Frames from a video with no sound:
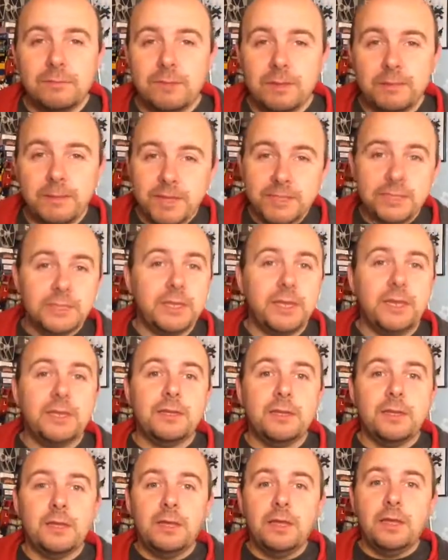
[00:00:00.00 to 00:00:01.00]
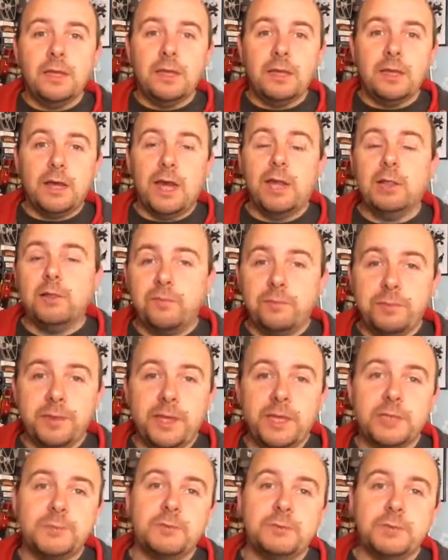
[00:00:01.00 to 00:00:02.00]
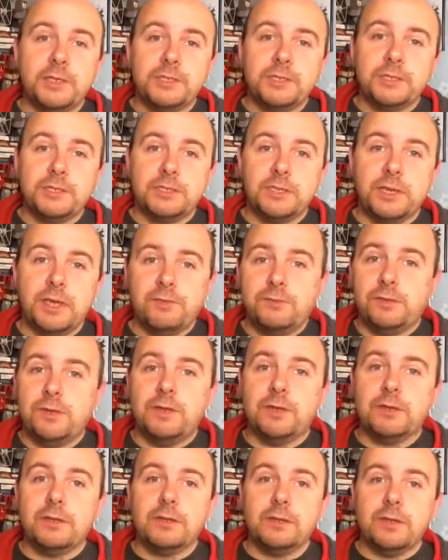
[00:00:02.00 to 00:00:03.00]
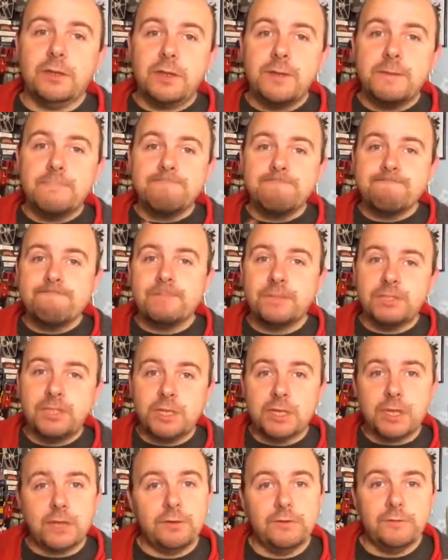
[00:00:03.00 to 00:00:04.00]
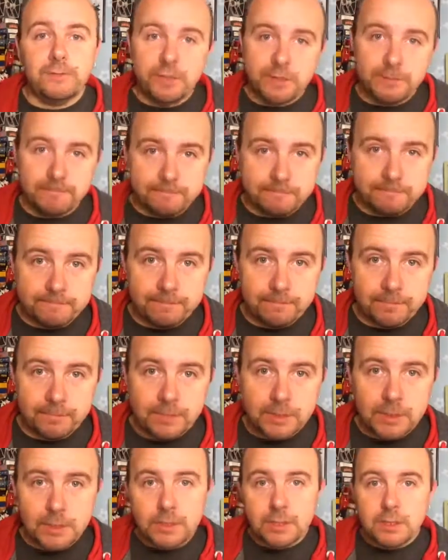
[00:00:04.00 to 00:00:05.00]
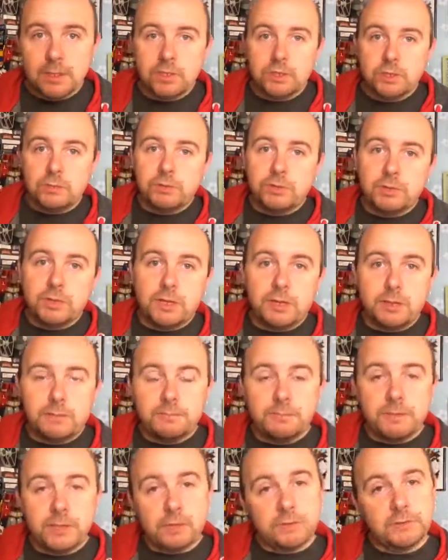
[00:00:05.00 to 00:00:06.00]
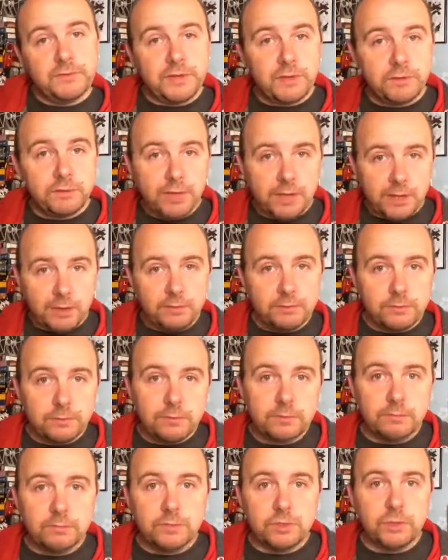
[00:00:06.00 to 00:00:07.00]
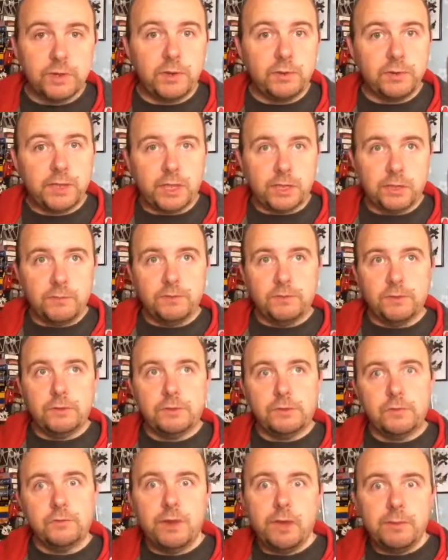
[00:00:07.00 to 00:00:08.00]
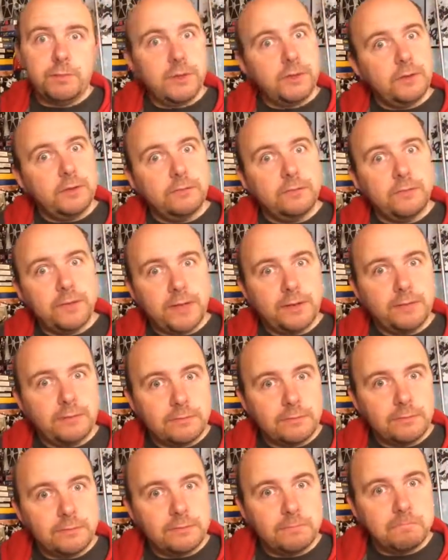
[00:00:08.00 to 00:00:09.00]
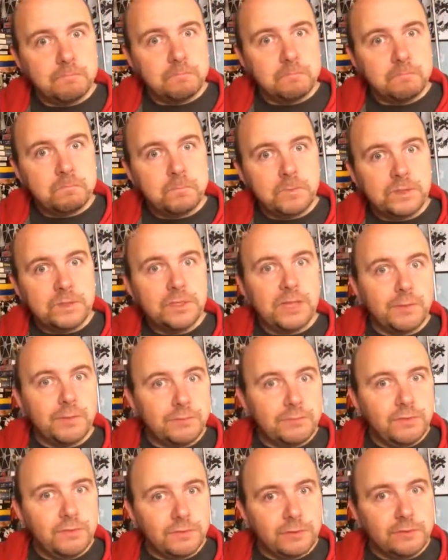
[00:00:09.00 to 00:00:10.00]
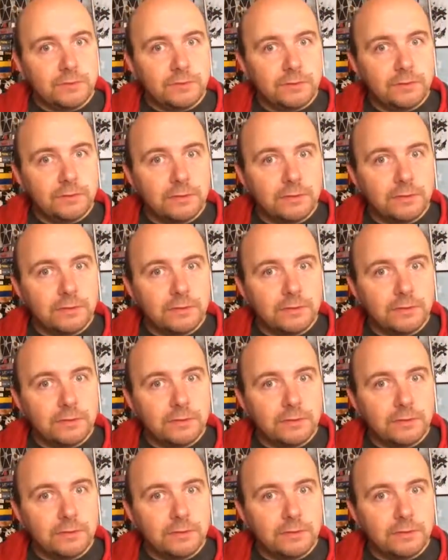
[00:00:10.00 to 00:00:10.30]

Amazing day. I love Play Expo Manchester every year. Check it out if you're there. So I'm doing a pickups video now, so I don't get confused of what I pick up then, which has happened before.